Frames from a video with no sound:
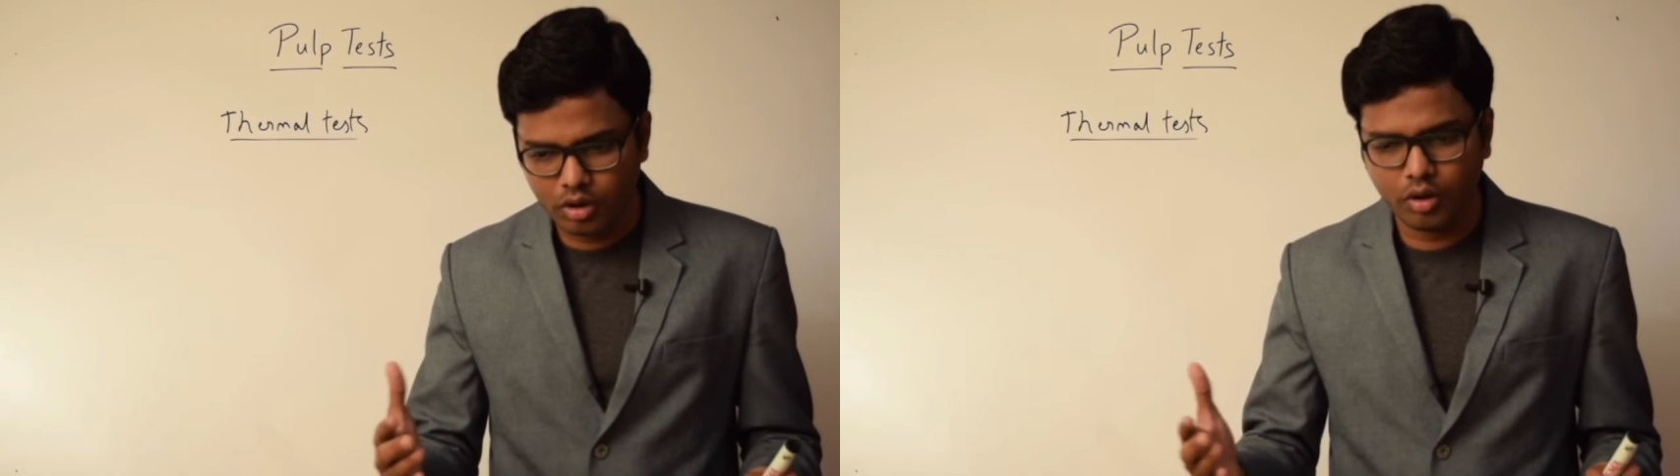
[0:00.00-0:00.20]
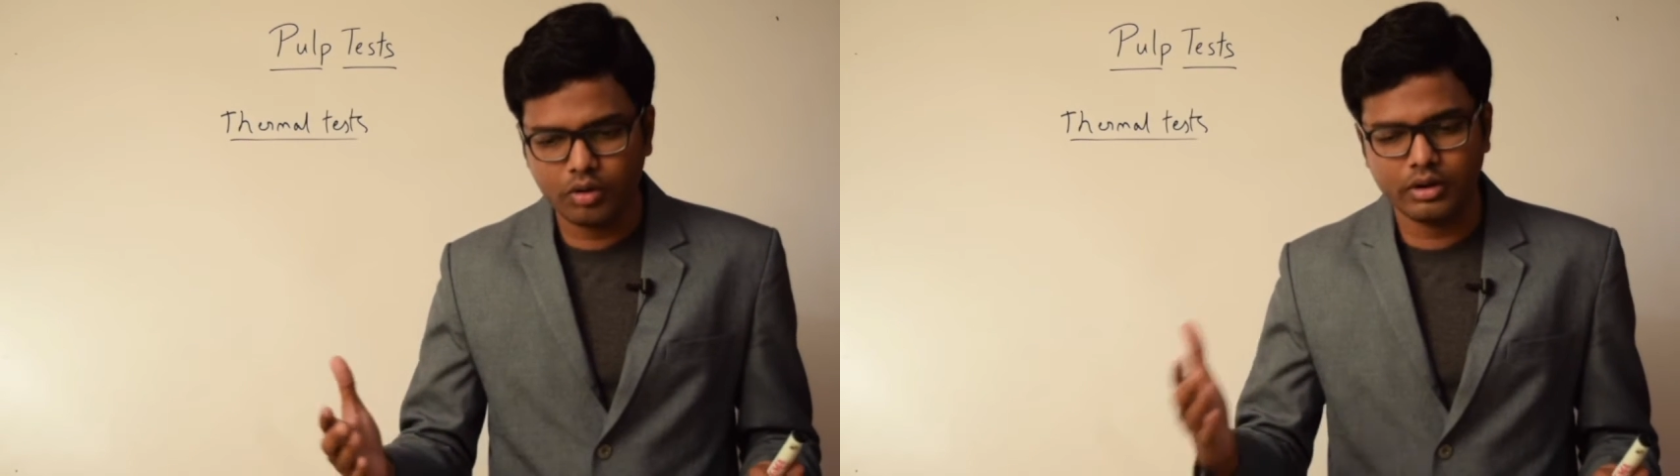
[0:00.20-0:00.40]

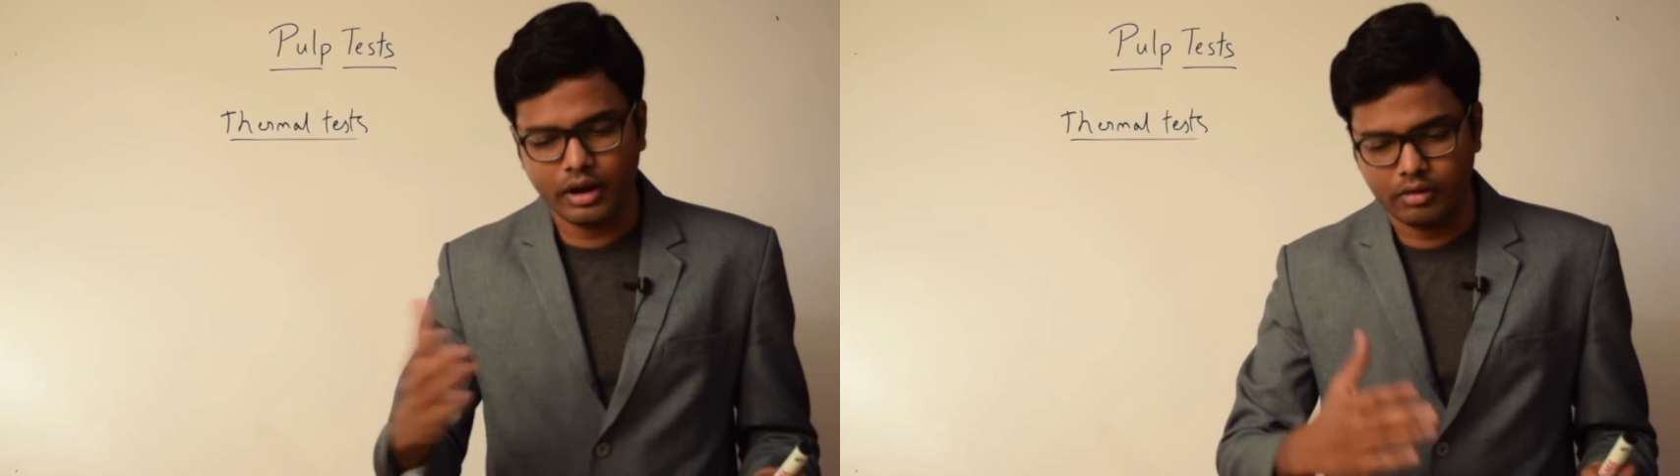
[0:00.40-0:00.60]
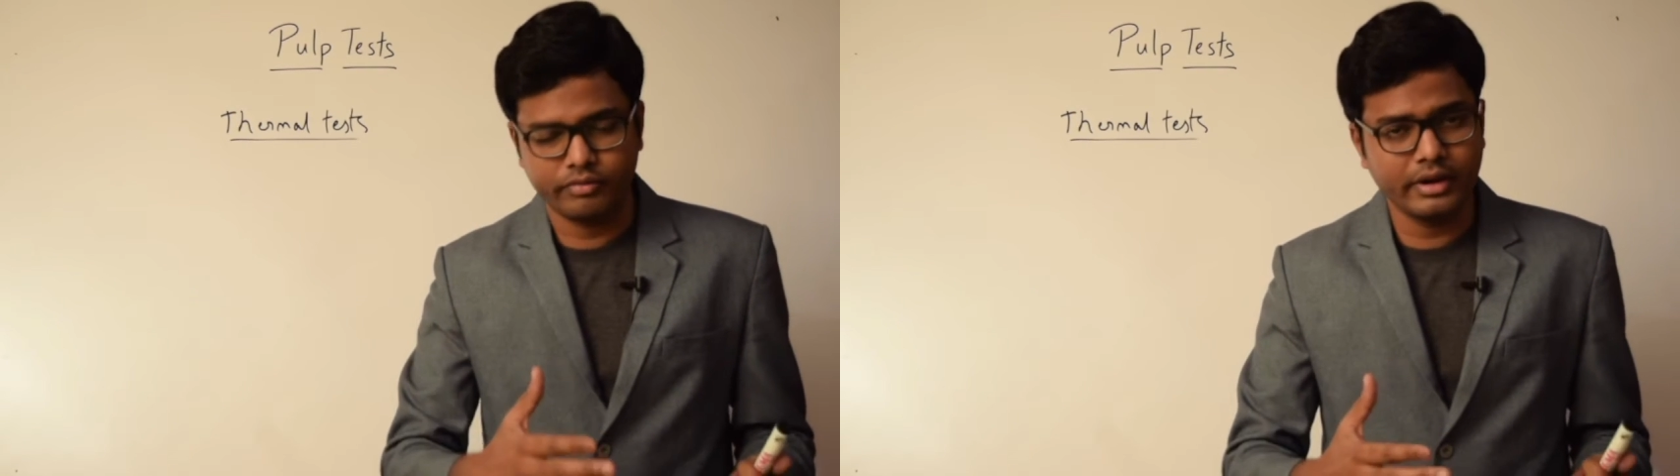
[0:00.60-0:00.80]
on an
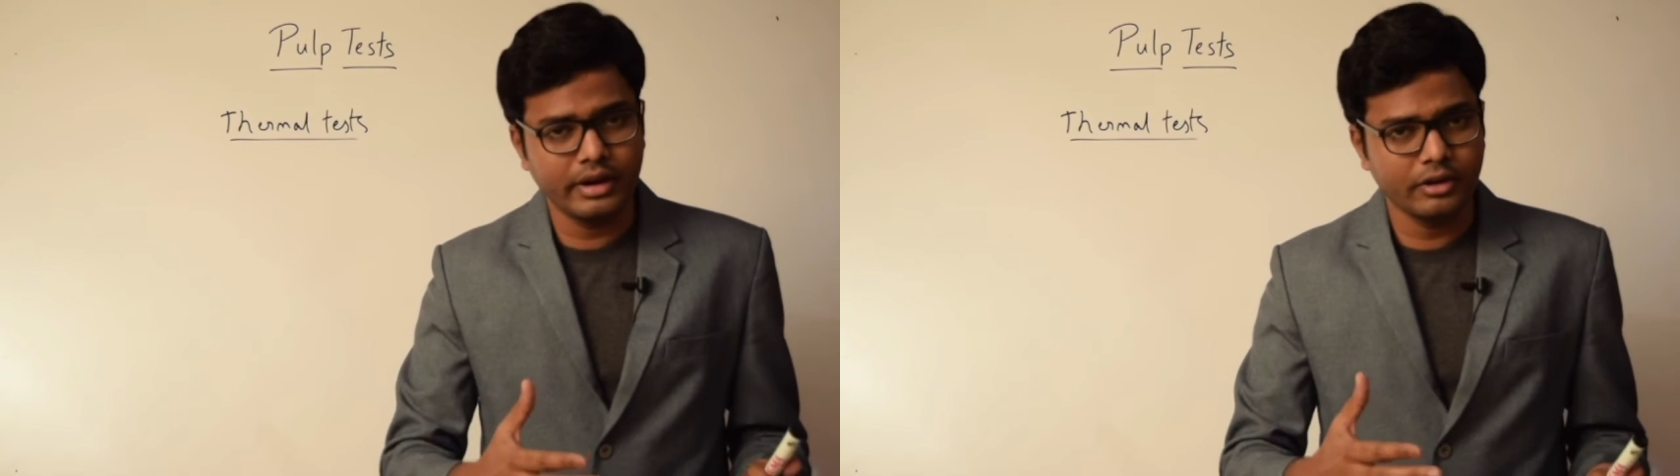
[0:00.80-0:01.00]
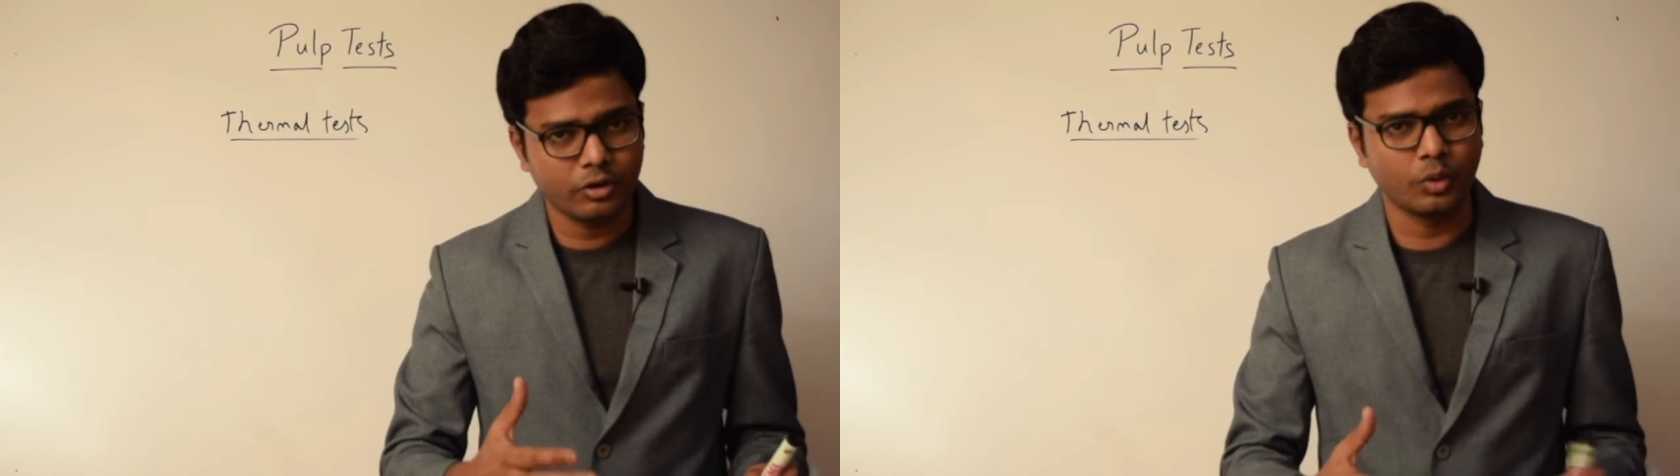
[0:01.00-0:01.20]
offending